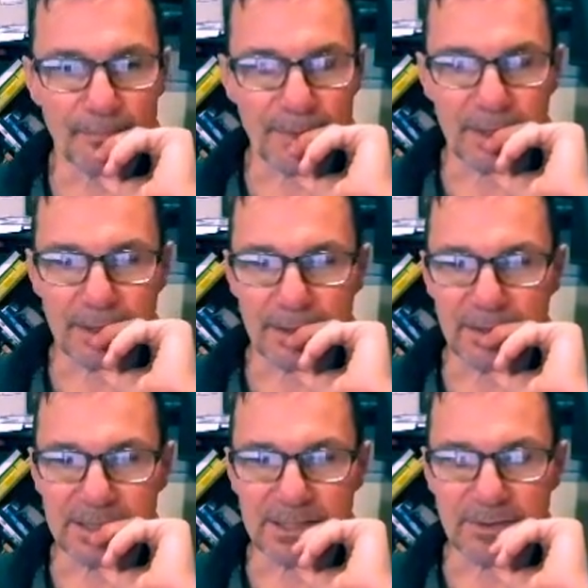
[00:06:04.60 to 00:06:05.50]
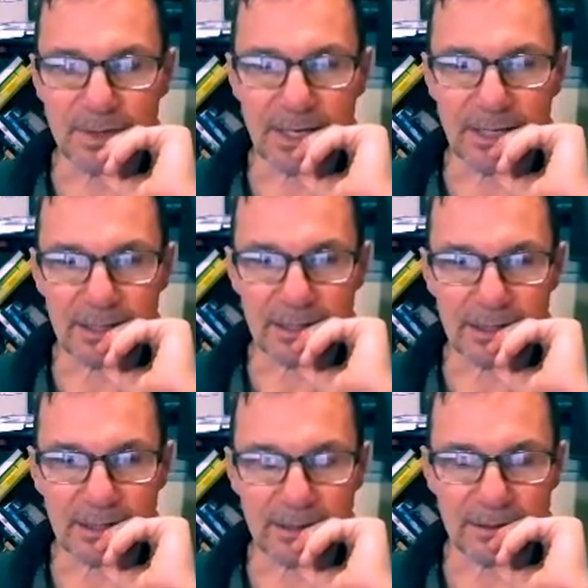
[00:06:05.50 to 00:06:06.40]
And so
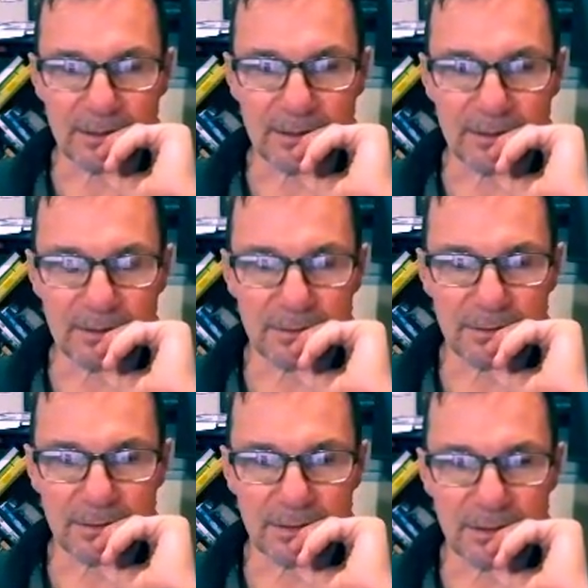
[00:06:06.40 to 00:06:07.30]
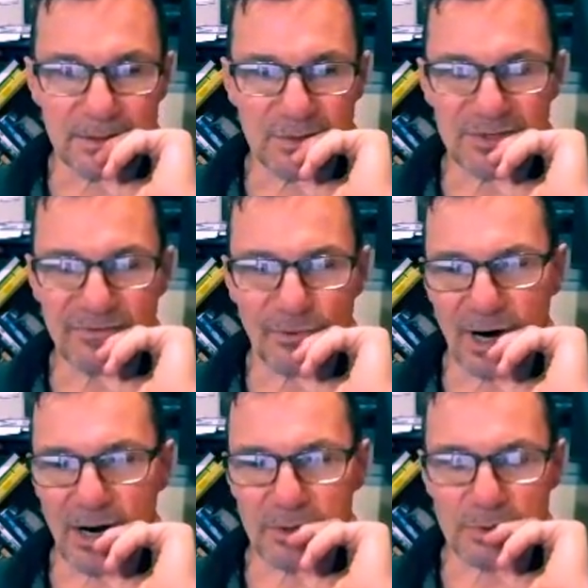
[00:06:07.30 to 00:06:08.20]
it was 4
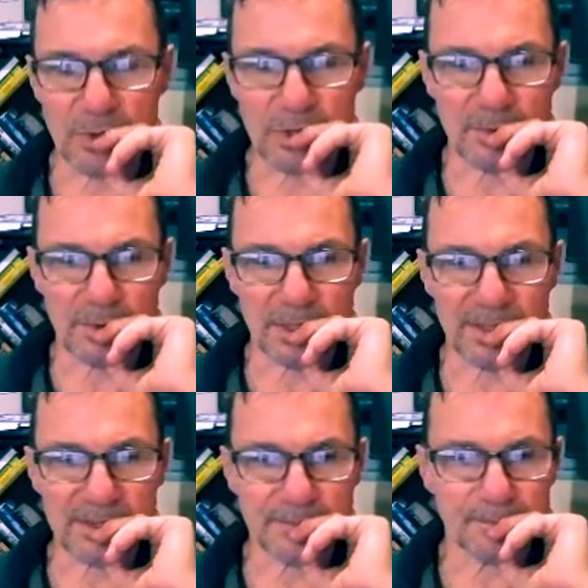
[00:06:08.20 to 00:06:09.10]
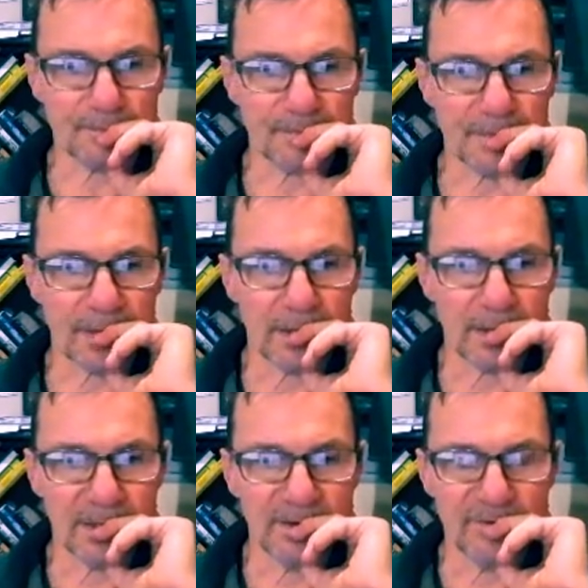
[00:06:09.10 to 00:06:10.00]
hours work, more or less.
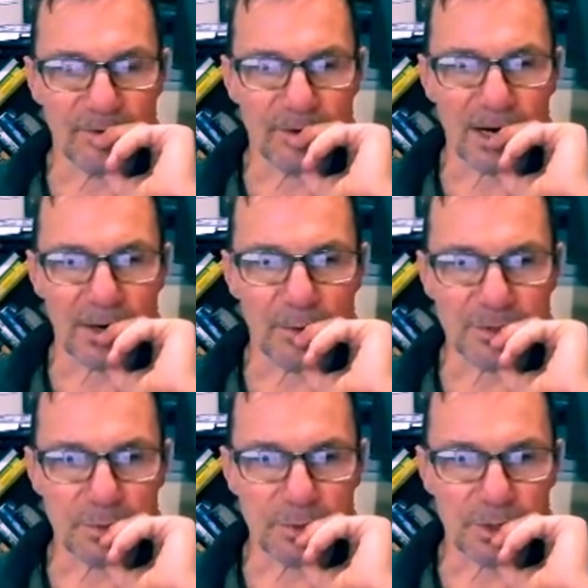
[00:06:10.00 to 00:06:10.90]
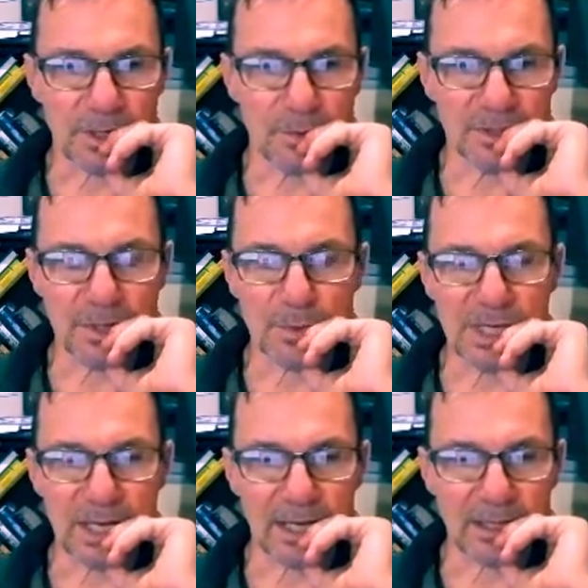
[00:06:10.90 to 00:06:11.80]
4 hours work. It was a
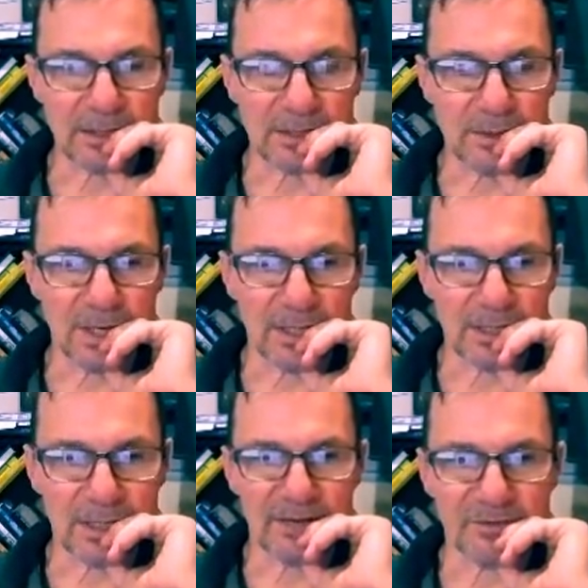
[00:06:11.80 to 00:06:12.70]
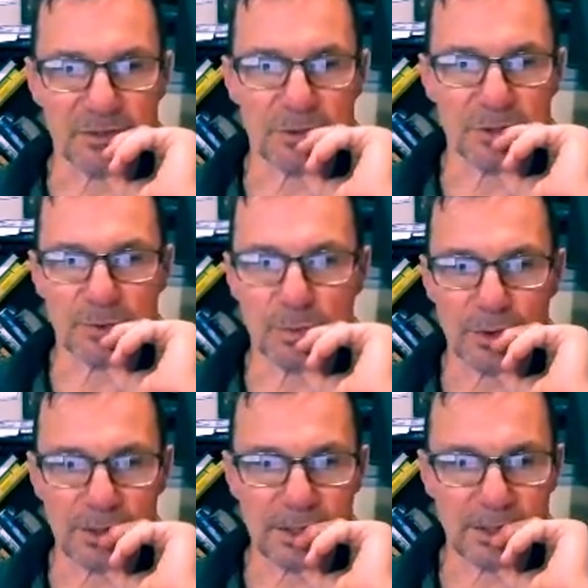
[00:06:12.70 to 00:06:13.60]
weekend, so I didn't have to go to
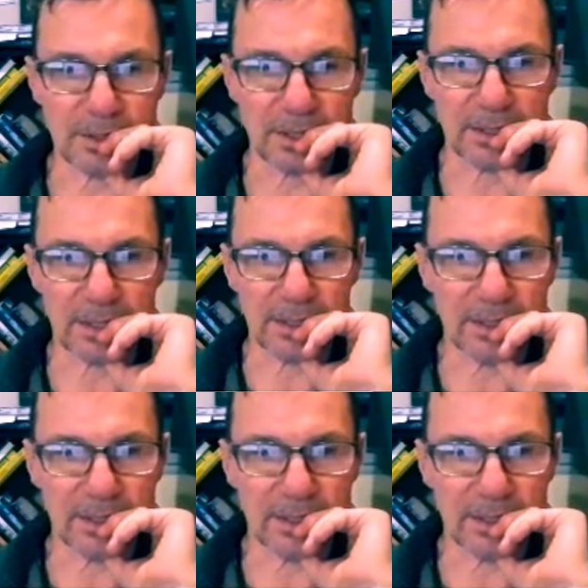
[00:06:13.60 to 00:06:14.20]
work that day.